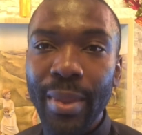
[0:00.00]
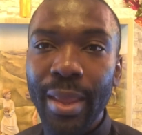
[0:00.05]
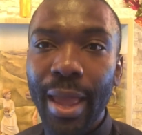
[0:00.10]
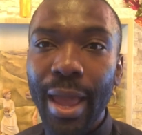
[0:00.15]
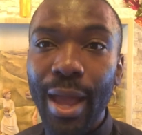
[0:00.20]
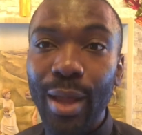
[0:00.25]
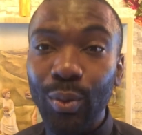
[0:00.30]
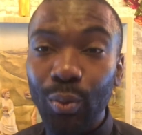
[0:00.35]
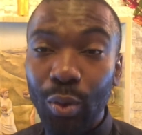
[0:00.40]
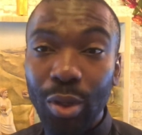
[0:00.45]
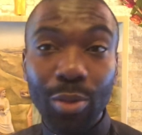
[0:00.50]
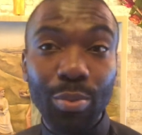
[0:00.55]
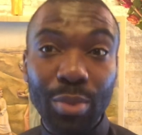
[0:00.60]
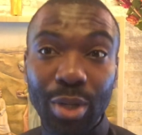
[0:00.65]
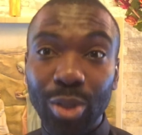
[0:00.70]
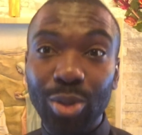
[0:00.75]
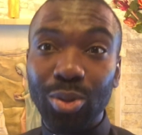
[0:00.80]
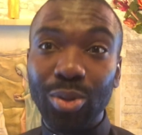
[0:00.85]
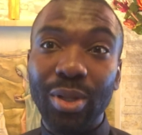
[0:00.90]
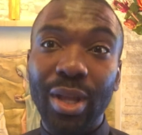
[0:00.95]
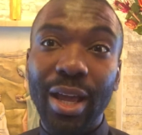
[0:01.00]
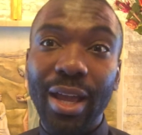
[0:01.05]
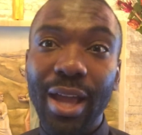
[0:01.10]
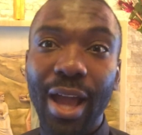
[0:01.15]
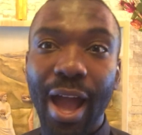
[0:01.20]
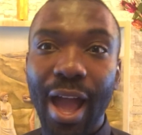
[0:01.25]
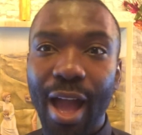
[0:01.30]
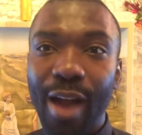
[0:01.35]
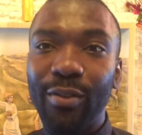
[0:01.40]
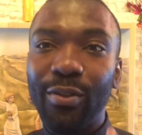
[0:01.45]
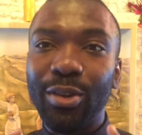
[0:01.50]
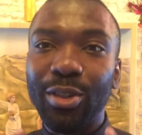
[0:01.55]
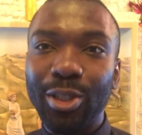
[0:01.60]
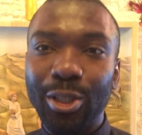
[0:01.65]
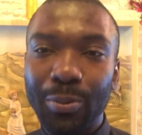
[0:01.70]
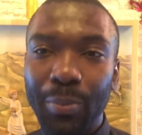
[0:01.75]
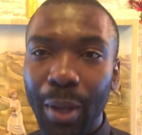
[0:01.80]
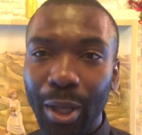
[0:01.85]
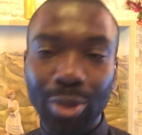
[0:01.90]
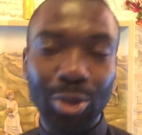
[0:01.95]
And with me today, I have a
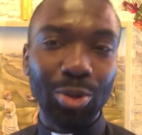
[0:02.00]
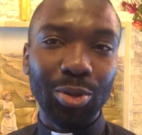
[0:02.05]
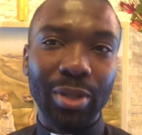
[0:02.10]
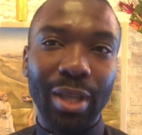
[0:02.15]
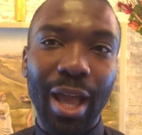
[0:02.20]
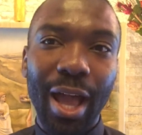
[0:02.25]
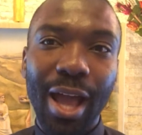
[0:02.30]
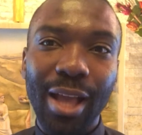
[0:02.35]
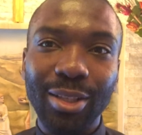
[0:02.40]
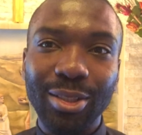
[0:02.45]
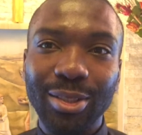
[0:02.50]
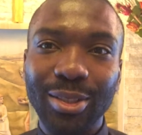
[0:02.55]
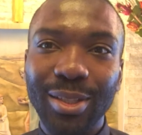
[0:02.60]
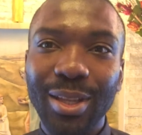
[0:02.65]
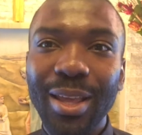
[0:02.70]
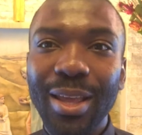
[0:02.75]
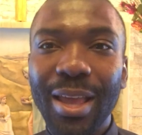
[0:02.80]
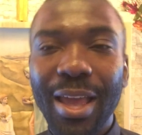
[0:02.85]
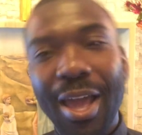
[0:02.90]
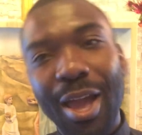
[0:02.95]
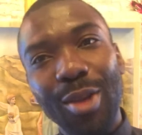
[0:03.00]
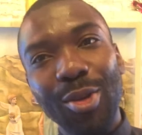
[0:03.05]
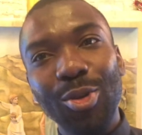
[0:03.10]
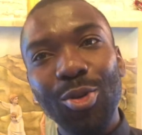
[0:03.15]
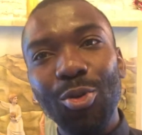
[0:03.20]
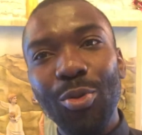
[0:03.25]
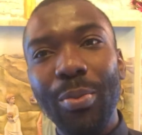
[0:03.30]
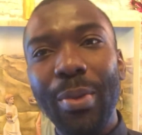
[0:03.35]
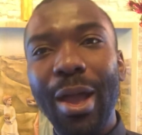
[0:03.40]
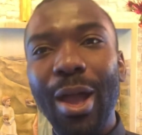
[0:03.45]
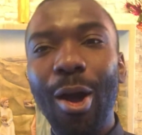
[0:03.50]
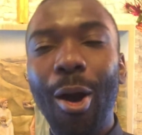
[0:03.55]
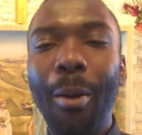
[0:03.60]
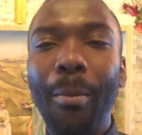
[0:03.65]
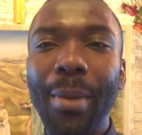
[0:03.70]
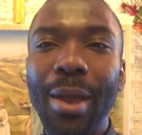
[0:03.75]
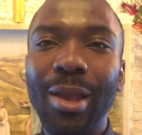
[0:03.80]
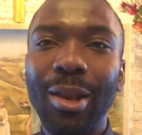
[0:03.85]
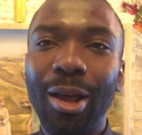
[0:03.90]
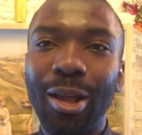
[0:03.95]
special guest, and you may or
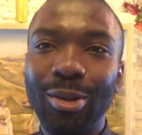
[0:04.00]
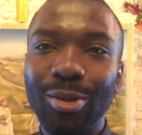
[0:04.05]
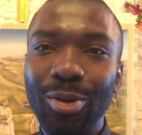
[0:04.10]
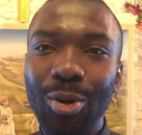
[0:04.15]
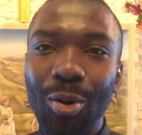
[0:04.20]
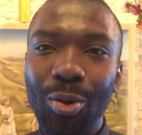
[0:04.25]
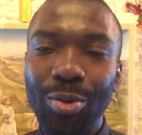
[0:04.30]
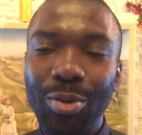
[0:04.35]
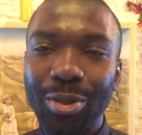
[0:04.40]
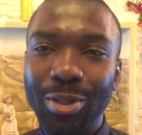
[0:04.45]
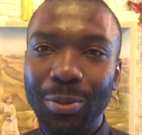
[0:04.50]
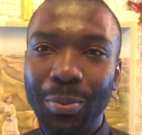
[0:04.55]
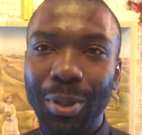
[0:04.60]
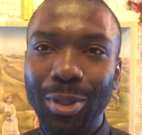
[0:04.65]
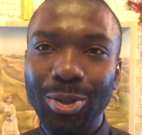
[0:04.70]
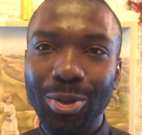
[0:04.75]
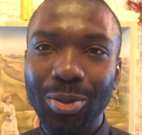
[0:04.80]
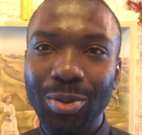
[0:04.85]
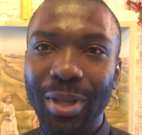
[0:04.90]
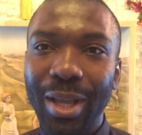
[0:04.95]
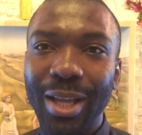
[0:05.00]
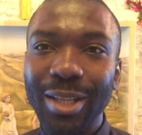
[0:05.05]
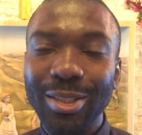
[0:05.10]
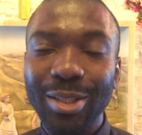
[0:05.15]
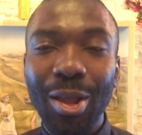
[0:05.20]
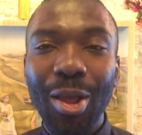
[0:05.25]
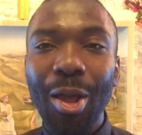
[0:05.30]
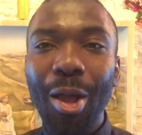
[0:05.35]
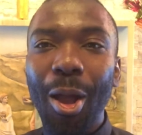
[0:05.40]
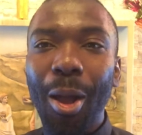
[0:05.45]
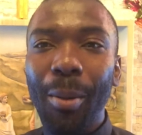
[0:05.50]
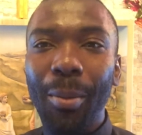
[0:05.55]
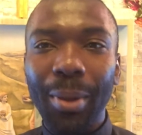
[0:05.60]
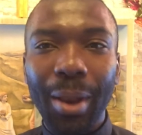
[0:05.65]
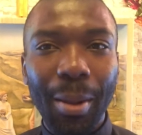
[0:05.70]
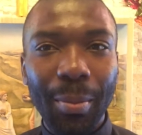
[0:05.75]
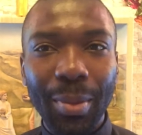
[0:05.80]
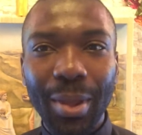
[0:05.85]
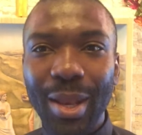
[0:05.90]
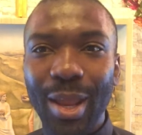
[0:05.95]
may not know this special guest, but
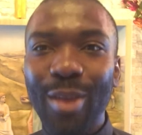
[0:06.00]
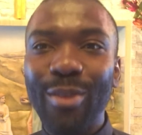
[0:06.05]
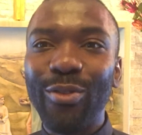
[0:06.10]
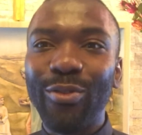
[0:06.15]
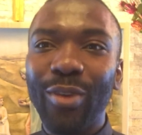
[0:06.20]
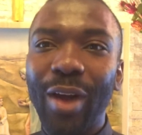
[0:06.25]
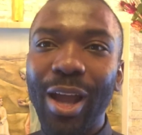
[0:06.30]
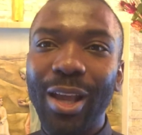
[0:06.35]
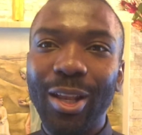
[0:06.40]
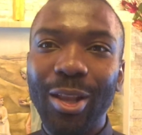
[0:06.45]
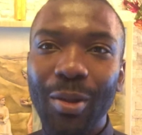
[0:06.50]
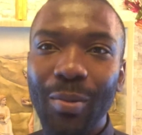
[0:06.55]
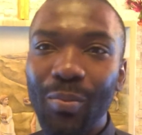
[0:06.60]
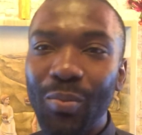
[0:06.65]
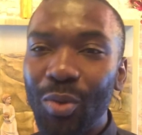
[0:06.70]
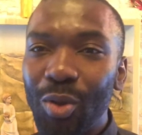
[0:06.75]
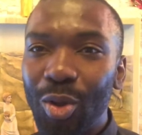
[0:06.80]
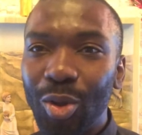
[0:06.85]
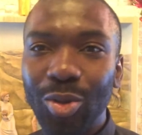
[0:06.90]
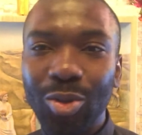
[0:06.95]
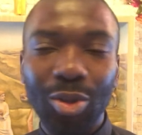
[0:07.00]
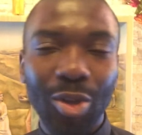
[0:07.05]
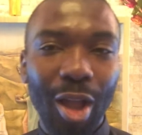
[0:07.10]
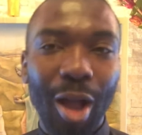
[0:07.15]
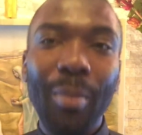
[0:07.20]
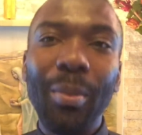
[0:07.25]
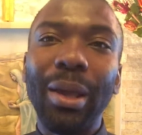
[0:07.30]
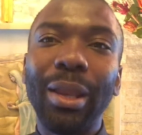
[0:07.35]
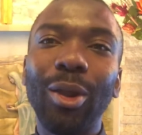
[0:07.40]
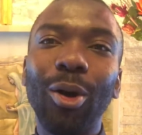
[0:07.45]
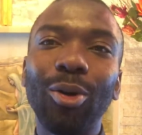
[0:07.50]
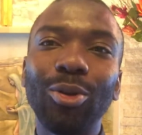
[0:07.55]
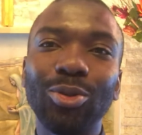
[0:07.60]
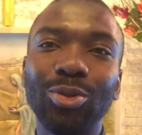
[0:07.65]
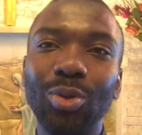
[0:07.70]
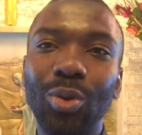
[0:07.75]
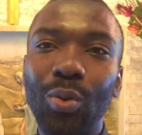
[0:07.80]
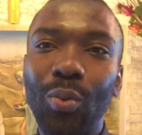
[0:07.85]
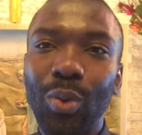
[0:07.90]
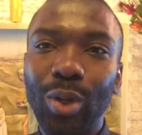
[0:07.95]
I'm gonna invite him to come and
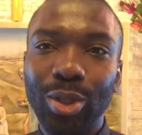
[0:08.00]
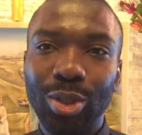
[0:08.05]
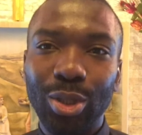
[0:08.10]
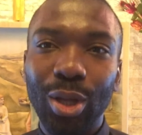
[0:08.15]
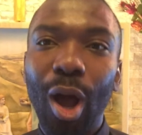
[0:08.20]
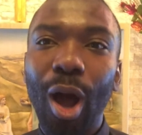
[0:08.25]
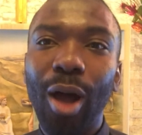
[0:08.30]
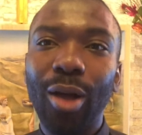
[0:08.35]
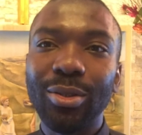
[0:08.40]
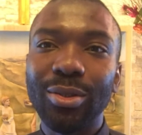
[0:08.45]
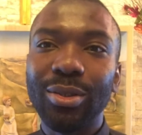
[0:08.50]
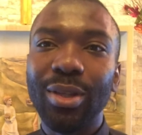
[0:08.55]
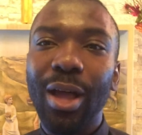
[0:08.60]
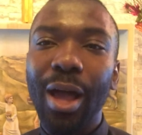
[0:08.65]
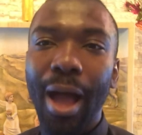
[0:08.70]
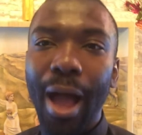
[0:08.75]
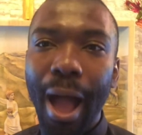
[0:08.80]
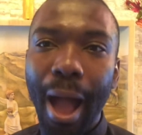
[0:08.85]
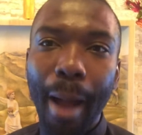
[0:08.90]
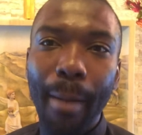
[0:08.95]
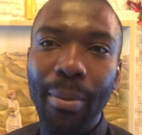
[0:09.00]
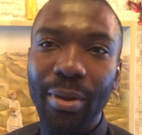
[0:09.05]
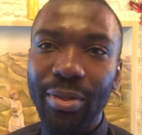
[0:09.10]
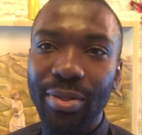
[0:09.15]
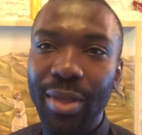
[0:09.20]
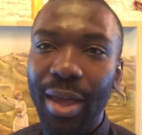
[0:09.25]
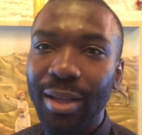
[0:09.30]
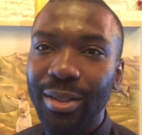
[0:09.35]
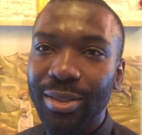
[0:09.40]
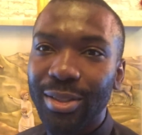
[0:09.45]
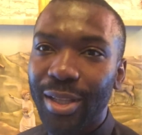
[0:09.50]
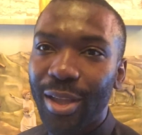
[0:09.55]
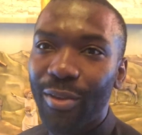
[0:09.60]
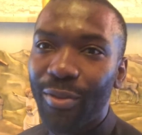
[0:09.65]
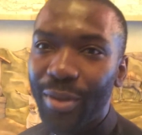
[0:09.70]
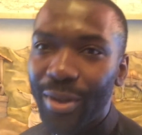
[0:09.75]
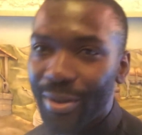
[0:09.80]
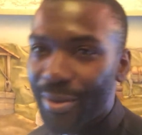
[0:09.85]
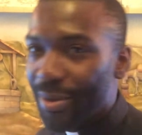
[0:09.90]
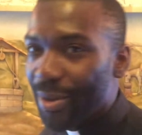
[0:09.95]
also wish us a happy
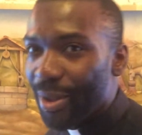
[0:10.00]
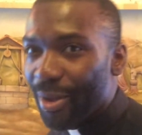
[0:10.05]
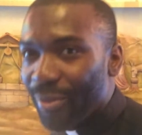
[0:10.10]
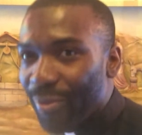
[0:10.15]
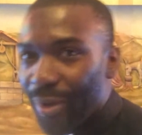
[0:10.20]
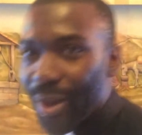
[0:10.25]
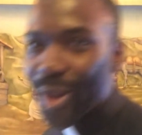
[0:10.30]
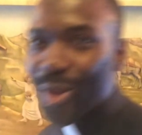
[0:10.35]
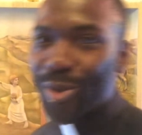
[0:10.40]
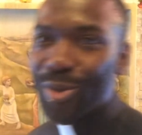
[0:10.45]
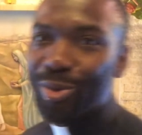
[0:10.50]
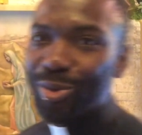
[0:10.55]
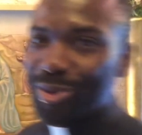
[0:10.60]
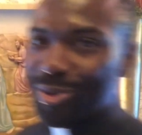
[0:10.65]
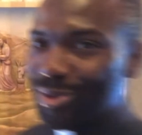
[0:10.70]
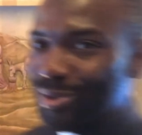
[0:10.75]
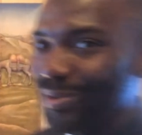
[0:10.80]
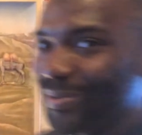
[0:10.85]
Thanksgiving. Father Hughes.